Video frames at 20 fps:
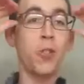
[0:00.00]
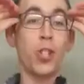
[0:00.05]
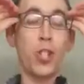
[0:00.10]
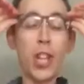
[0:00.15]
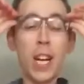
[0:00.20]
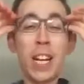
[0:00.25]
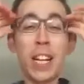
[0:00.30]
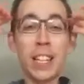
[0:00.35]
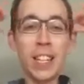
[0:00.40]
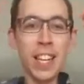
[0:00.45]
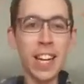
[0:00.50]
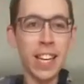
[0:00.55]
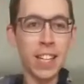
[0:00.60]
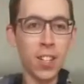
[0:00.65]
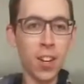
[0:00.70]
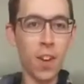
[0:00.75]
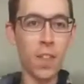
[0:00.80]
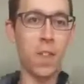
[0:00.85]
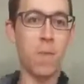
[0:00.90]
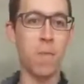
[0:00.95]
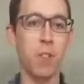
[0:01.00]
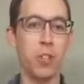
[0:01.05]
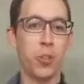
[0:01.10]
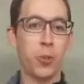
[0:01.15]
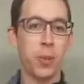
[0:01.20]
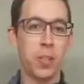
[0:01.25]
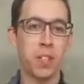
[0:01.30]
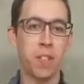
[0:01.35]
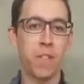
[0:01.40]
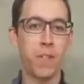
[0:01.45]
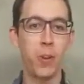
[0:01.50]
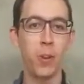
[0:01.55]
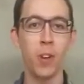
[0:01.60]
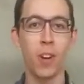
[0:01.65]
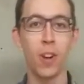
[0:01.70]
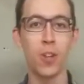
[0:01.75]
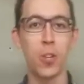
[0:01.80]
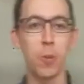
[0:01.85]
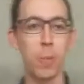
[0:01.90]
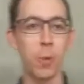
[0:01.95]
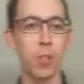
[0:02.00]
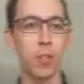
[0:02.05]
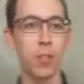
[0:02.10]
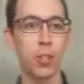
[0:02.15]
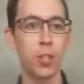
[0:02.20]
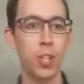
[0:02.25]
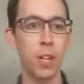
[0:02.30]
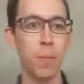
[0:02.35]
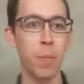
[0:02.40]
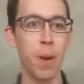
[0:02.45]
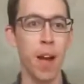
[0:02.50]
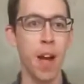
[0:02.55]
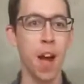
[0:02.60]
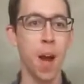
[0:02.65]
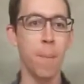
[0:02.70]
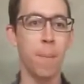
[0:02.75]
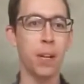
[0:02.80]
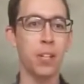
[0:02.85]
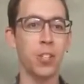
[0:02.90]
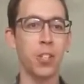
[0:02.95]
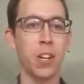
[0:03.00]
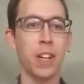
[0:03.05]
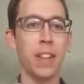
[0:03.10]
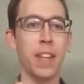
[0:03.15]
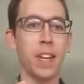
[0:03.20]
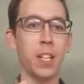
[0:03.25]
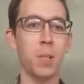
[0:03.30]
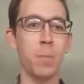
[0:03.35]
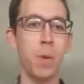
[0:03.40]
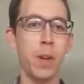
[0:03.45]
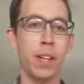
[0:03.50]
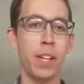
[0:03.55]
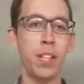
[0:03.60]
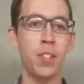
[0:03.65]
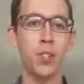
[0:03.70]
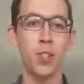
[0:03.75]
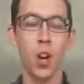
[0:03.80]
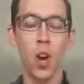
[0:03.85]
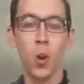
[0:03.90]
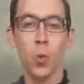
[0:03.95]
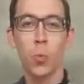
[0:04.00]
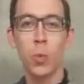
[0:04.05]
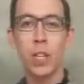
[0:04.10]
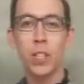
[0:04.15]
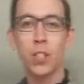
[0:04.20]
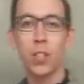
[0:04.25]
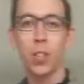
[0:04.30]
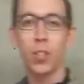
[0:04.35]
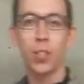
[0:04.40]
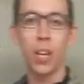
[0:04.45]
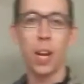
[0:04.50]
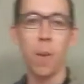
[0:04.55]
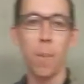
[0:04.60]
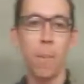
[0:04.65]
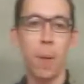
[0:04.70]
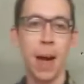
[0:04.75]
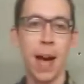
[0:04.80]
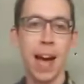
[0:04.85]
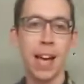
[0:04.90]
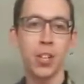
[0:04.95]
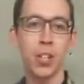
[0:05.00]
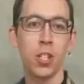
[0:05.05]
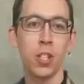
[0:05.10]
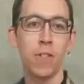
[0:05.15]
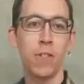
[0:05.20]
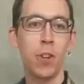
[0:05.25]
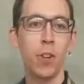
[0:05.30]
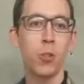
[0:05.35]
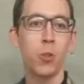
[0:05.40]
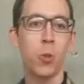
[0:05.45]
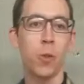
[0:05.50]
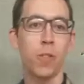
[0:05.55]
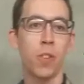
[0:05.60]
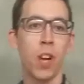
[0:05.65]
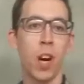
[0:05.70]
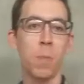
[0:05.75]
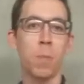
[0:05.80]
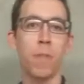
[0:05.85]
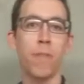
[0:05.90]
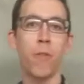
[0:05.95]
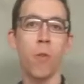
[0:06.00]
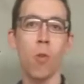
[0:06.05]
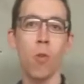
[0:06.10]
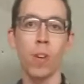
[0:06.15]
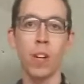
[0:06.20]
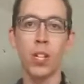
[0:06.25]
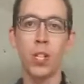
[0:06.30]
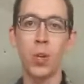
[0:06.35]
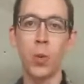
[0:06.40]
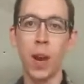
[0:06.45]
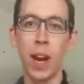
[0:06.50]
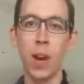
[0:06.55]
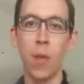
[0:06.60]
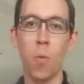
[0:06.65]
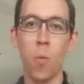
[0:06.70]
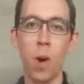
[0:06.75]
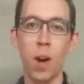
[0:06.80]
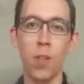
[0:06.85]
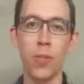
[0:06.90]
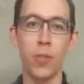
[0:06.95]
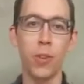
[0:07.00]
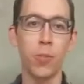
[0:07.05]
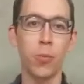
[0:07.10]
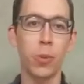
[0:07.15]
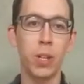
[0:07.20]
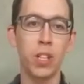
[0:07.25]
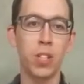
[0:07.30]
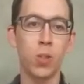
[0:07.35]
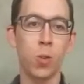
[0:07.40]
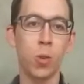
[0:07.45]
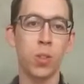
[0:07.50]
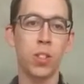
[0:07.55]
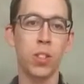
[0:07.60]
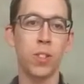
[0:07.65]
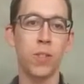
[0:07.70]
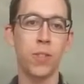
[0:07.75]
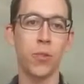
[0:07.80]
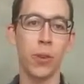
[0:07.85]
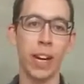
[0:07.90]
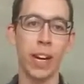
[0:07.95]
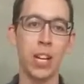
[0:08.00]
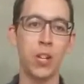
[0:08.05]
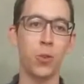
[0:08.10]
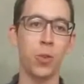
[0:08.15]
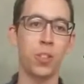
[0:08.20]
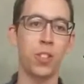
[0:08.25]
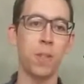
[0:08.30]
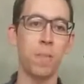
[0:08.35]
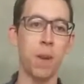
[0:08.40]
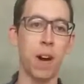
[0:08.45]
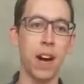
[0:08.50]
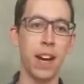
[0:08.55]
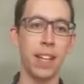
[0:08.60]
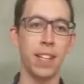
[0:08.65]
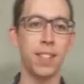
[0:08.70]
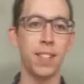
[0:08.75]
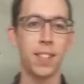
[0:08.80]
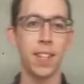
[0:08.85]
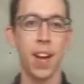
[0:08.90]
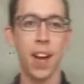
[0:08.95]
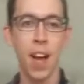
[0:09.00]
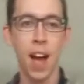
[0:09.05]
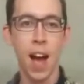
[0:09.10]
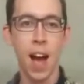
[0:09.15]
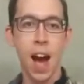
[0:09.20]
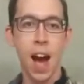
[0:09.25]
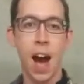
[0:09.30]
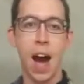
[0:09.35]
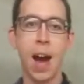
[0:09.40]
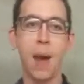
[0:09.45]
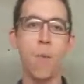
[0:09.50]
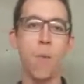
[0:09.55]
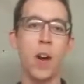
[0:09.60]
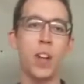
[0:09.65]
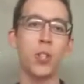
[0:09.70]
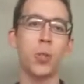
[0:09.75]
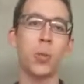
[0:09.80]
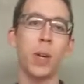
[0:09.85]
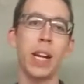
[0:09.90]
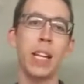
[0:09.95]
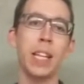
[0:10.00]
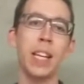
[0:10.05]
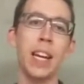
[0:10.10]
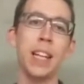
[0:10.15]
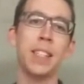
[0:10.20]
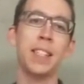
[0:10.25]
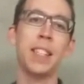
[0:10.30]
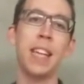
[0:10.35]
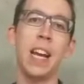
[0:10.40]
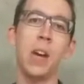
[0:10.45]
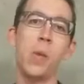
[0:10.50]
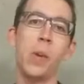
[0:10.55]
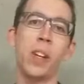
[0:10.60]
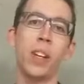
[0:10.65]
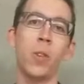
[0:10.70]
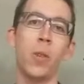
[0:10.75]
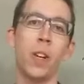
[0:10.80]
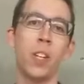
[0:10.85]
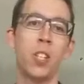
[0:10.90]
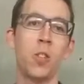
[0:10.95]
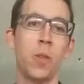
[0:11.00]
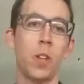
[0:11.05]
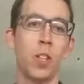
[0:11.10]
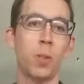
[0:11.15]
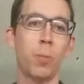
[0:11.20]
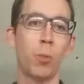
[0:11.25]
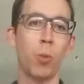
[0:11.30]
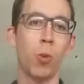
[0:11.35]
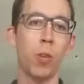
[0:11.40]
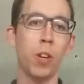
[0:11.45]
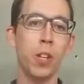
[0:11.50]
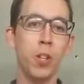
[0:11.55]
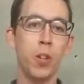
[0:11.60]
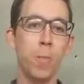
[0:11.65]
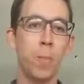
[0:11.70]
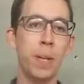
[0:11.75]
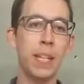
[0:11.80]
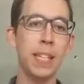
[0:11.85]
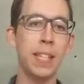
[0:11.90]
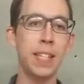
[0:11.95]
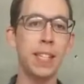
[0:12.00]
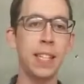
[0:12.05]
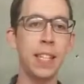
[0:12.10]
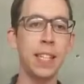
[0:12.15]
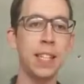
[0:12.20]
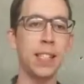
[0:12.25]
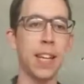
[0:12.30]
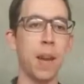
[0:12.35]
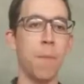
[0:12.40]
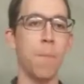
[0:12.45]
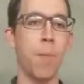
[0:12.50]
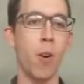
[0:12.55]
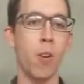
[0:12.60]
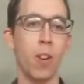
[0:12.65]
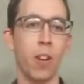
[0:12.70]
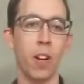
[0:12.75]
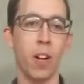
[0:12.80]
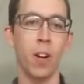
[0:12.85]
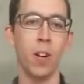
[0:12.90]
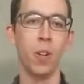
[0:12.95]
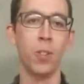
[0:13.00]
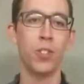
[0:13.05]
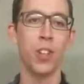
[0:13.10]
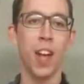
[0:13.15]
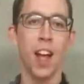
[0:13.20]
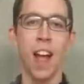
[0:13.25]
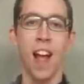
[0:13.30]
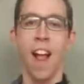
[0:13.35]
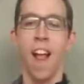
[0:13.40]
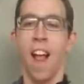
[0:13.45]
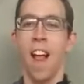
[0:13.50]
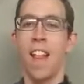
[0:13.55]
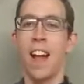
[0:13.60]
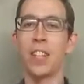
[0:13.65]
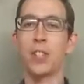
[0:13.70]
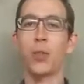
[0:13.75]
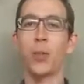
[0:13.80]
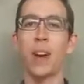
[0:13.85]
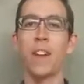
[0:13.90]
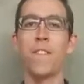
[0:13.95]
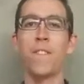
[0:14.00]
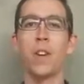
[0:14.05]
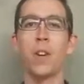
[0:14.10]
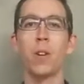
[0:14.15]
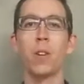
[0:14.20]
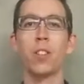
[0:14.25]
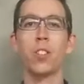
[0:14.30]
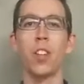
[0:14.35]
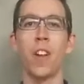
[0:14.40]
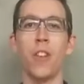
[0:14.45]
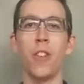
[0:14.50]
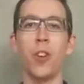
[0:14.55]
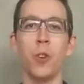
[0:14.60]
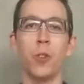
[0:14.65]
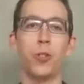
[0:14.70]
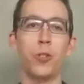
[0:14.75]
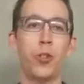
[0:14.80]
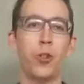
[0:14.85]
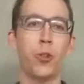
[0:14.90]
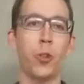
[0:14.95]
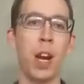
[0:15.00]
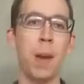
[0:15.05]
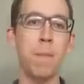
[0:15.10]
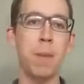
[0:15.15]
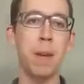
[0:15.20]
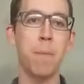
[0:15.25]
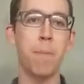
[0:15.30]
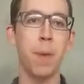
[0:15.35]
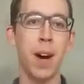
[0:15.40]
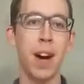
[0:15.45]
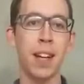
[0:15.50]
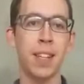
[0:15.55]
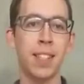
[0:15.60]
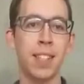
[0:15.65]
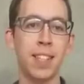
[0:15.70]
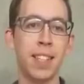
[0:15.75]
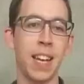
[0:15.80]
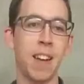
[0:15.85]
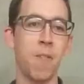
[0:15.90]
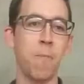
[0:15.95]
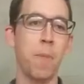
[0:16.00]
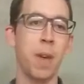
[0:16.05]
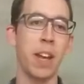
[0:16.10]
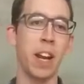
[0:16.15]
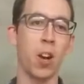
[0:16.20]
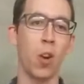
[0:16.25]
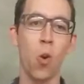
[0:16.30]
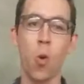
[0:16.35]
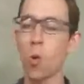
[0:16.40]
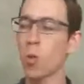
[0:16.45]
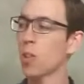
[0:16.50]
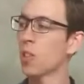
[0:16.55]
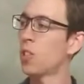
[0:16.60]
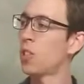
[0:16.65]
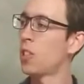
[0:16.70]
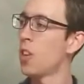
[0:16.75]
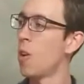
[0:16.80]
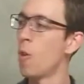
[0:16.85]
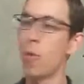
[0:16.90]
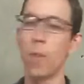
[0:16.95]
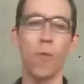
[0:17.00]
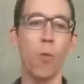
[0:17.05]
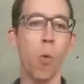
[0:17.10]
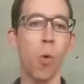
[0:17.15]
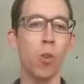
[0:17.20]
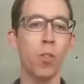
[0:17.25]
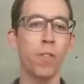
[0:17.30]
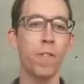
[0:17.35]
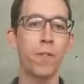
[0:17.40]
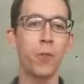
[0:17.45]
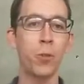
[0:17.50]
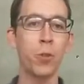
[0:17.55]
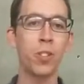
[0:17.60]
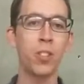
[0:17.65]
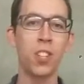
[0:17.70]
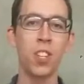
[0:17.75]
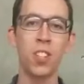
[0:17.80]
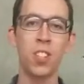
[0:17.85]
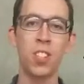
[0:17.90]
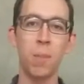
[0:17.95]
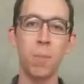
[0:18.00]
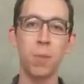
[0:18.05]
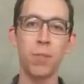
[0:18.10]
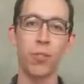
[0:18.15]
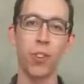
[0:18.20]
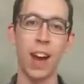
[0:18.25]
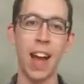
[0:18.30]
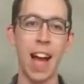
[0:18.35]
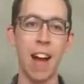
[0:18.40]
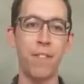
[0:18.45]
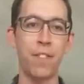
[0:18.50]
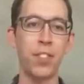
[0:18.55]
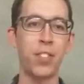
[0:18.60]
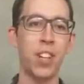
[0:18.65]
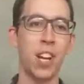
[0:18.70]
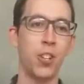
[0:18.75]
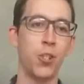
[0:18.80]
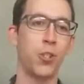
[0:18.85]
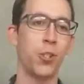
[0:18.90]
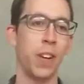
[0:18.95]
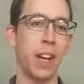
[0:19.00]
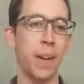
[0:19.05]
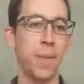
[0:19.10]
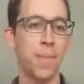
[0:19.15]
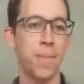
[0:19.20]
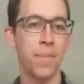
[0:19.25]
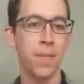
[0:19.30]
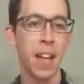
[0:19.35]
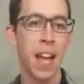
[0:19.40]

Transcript: to shedding light on the mysteries of food entrepreneurship by turning the experience, research, and passion of those who have gone before into a wealth of resources for interested minds. I'm Les Rayleigh, and today we are going to explore UPCs and barcodes. That's right, folks, those stripy boxes that have been a cornerstone of world food systems for half a century.